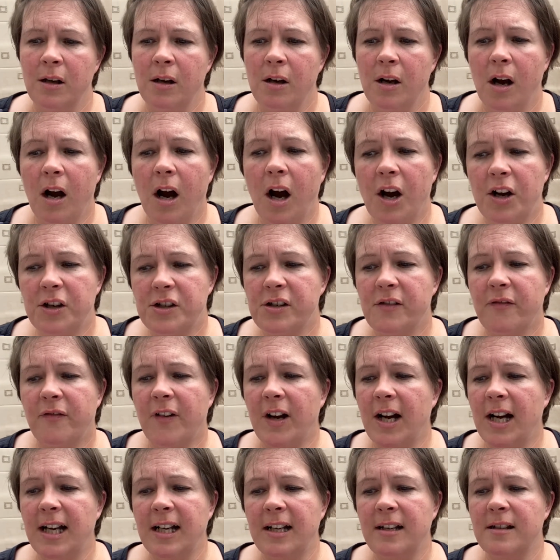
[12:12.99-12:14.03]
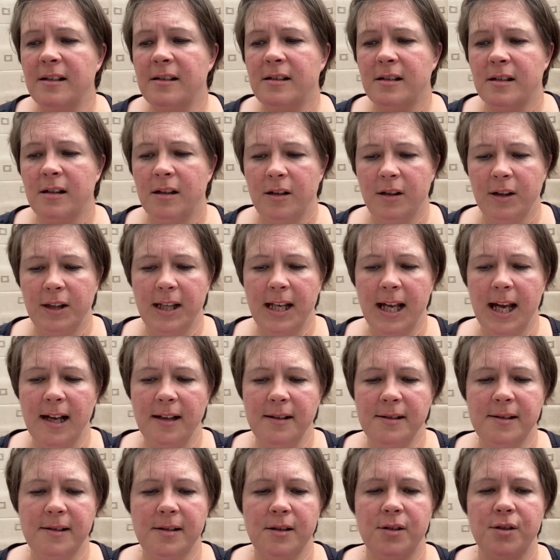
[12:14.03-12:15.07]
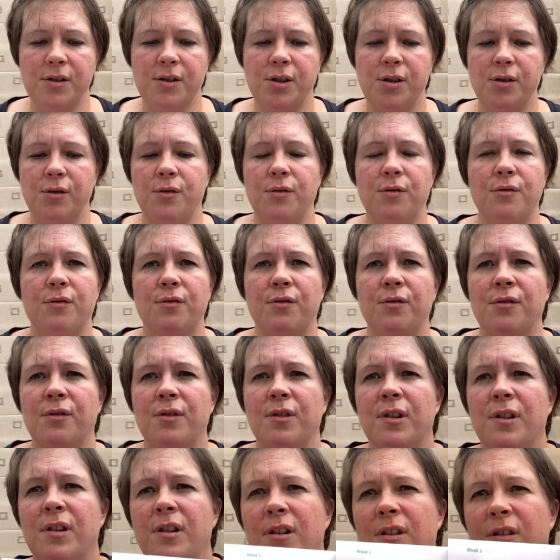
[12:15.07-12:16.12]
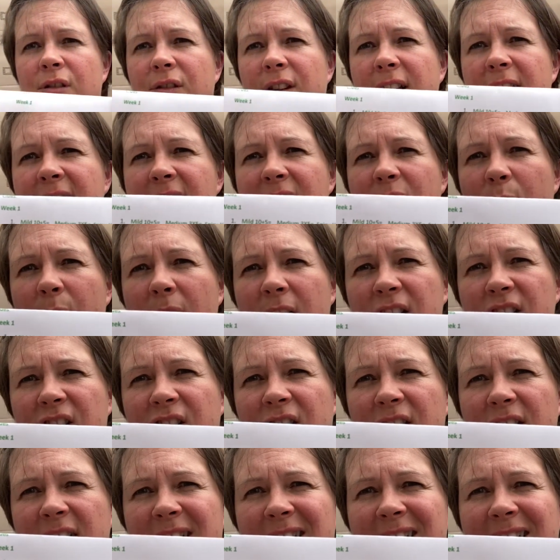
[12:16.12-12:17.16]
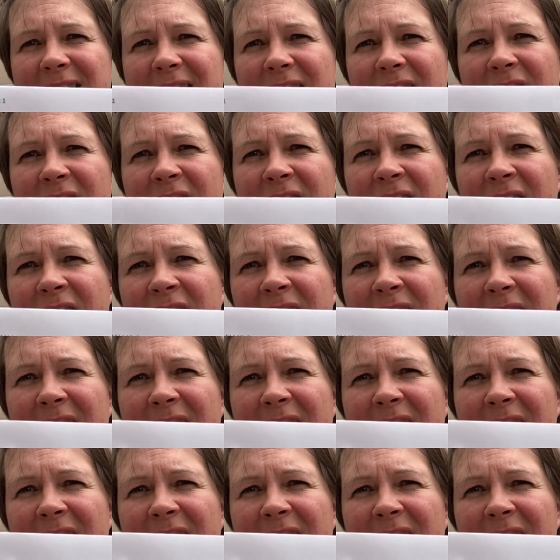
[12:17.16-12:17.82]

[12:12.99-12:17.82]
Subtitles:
are to find the answer to these questions here.